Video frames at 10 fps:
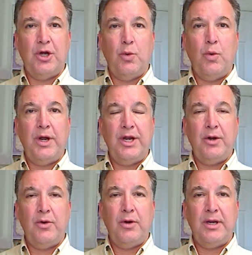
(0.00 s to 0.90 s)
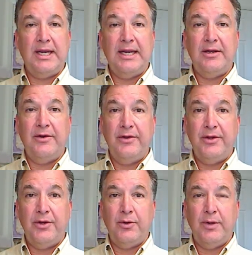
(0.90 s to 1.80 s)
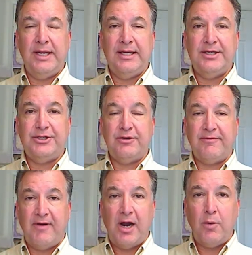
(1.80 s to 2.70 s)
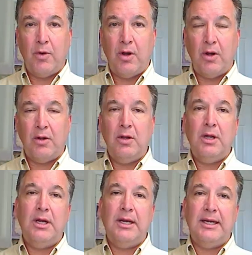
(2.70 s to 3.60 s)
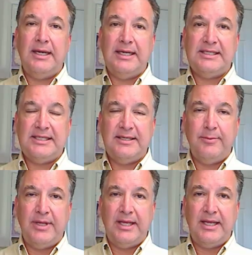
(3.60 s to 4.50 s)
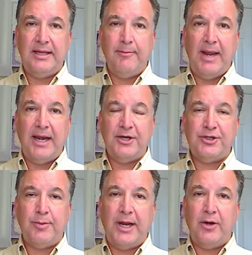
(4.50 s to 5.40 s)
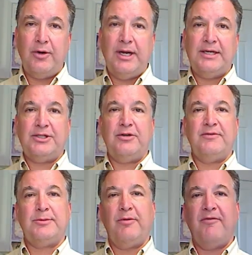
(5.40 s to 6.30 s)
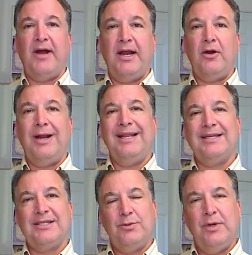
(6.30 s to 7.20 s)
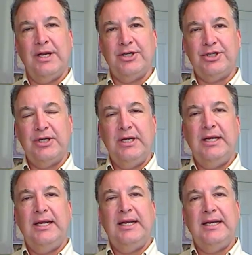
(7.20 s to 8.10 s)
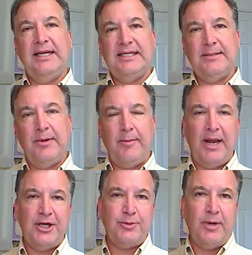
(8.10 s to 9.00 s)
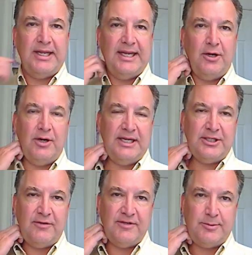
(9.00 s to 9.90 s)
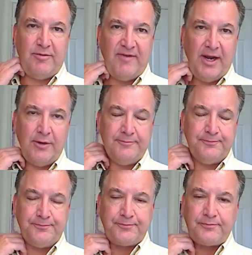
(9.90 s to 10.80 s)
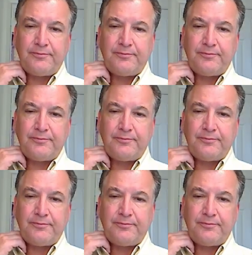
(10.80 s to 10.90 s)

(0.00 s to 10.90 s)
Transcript: So what you're going to need to do is your firewall needs to be managed by your internet service provider, and the switch needs to be managed by the internet service provider.